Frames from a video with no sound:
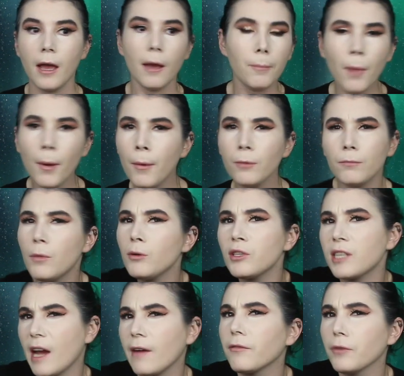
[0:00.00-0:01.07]

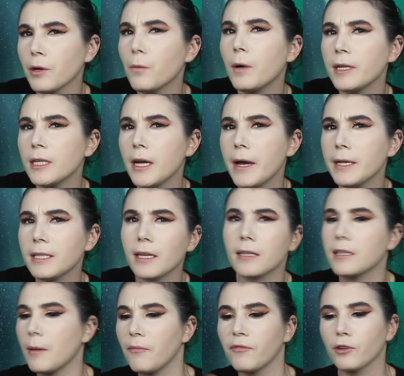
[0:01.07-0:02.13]
Most everyone does,
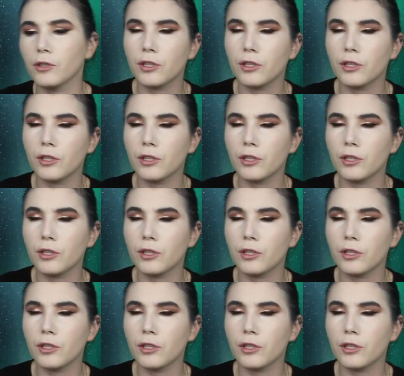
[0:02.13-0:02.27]
except for